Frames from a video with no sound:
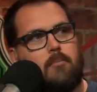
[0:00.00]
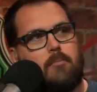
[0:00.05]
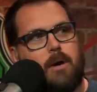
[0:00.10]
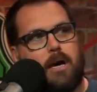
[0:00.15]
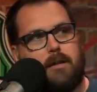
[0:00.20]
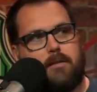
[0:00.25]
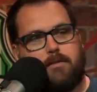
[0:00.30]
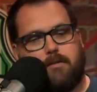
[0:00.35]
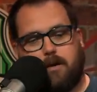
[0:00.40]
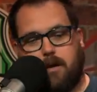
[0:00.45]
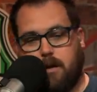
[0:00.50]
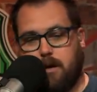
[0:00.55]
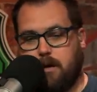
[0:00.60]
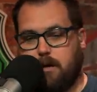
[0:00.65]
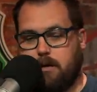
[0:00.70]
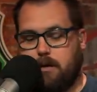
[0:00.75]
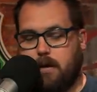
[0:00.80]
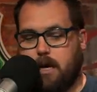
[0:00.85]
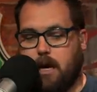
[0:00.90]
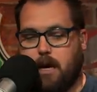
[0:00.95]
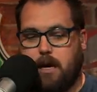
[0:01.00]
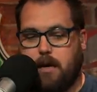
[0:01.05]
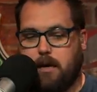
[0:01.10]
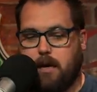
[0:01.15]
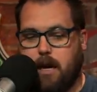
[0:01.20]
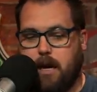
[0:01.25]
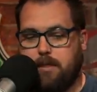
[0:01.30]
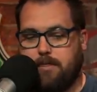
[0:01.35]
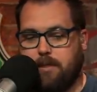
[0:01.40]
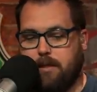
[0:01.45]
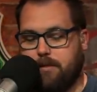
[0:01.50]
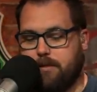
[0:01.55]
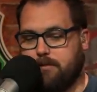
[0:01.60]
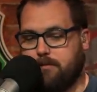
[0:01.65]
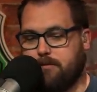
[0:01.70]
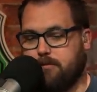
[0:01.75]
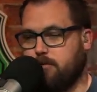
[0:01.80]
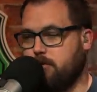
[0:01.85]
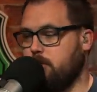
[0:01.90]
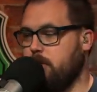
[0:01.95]
But, uh, yeah, I, I think
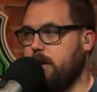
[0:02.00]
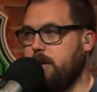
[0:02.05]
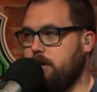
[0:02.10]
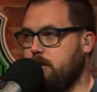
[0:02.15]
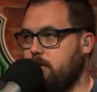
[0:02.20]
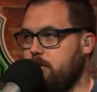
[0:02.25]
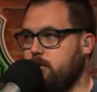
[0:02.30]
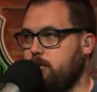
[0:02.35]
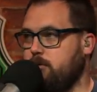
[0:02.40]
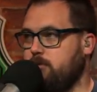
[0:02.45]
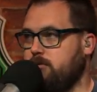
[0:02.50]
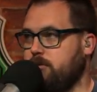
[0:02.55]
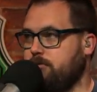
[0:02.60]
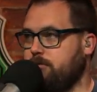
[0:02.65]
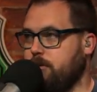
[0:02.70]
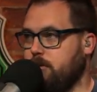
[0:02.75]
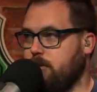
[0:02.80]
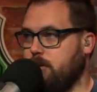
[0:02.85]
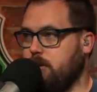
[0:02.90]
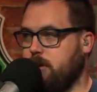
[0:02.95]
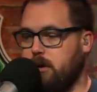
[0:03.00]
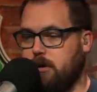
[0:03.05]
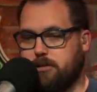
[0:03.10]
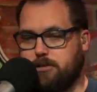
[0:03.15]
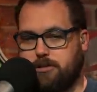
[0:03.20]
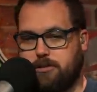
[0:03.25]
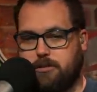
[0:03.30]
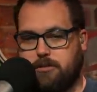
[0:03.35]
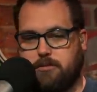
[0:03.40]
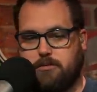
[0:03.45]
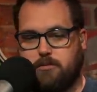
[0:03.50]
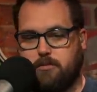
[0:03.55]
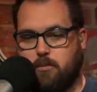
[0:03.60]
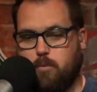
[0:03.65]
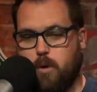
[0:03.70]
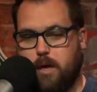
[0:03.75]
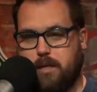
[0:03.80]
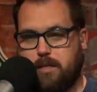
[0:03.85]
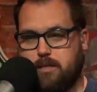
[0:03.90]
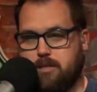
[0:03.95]
this is great news if you're a Carson
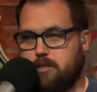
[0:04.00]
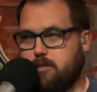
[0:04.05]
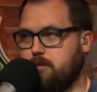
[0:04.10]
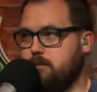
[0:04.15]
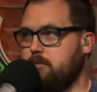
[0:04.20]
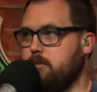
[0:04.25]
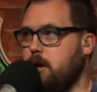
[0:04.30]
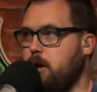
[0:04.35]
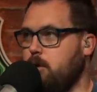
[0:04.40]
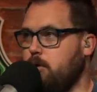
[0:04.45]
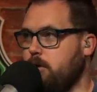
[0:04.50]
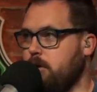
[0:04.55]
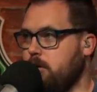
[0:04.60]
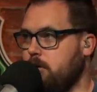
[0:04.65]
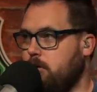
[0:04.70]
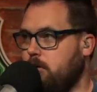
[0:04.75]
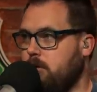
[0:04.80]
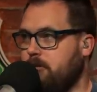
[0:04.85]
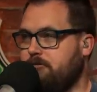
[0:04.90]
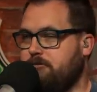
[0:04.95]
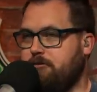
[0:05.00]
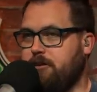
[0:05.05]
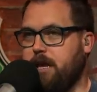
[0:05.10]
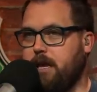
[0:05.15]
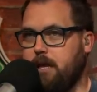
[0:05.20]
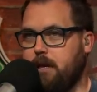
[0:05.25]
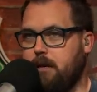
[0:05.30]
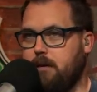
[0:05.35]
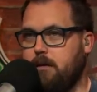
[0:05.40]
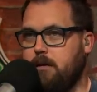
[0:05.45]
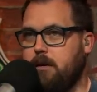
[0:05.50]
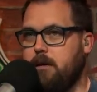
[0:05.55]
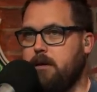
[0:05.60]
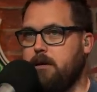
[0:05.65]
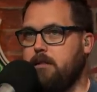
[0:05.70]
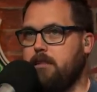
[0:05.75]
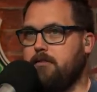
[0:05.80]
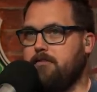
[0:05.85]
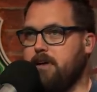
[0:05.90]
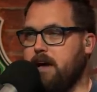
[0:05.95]
Wentz owner or fan.
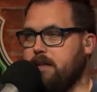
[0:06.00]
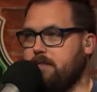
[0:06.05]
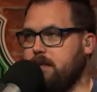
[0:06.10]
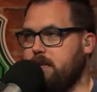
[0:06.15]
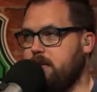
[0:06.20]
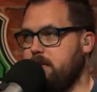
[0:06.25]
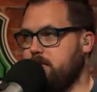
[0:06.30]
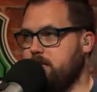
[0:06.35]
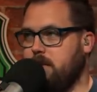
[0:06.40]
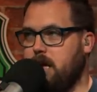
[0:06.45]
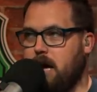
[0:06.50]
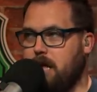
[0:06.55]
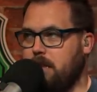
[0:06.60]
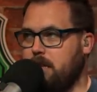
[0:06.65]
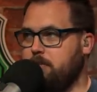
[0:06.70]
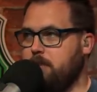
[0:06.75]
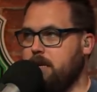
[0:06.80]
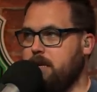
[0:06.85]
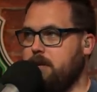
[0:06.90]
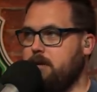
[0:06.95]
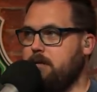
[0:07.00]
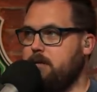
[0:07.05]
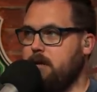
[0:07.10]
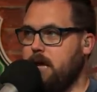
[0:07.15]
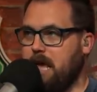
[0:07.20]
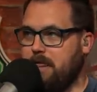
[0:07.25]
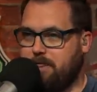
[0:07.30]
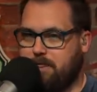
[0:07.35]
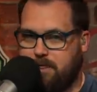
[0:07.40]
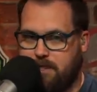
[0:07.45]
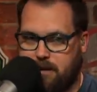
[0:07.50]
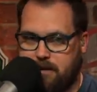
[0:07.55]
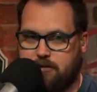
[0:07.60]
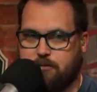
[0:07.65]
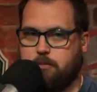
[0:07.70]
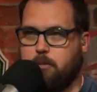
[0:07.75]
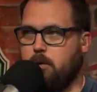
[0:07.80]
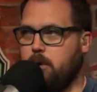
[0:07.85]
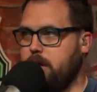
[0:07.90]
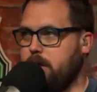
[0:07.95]
The fact that he's not limited at
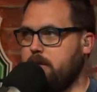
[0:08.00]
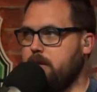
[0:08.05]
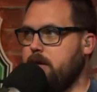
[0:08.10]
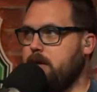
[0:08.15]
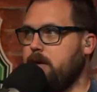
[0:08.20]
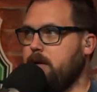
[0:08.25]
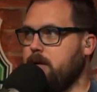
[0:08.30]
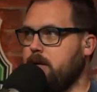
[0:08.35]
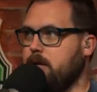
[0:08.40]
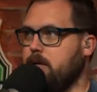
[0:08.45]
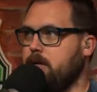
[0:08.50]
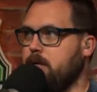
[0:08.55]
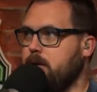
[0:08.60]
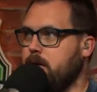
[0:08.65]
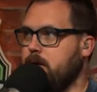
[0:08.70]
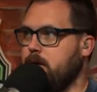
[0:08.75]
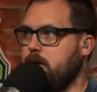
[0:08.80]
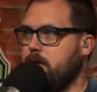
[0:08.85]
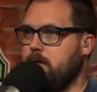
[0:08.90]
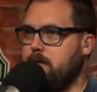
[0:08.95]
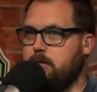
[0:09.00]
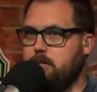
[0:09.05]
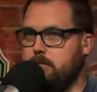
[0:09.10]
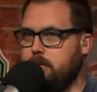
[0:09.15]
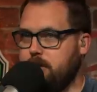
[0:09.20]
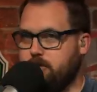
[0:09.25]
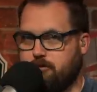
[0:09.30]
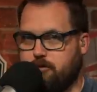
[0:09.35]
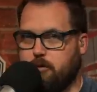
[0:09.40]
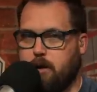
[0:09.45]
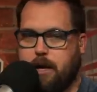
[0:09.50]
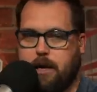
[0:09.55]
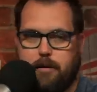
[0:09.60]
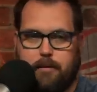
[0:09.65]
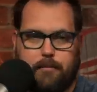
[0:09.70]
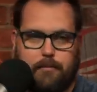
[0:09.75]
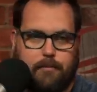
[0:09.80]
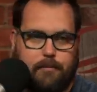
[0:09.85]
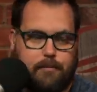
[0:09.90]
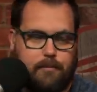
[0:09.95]
this point in the year is great.